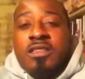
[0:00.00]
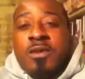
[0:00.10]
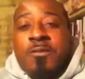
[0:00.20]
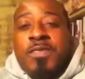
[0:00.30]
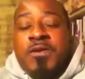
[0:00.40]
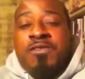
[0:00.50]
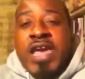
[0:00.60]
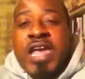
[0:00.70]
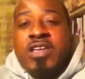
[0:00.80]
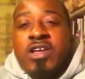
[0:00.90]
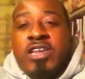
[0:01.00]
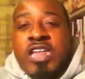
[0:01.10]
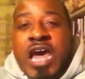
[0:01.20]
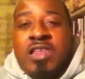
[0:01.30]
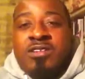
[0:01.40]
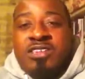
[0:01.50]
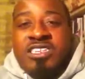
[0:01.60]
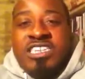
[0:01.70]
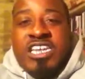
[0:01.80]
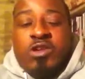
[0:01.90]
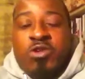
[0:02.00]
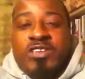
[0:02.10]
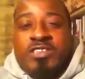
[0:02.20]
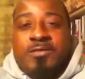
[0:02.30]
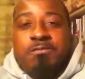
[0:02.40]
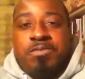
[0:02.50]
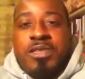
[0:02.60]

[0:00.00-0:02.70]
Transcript: the value of the dollar decreasing.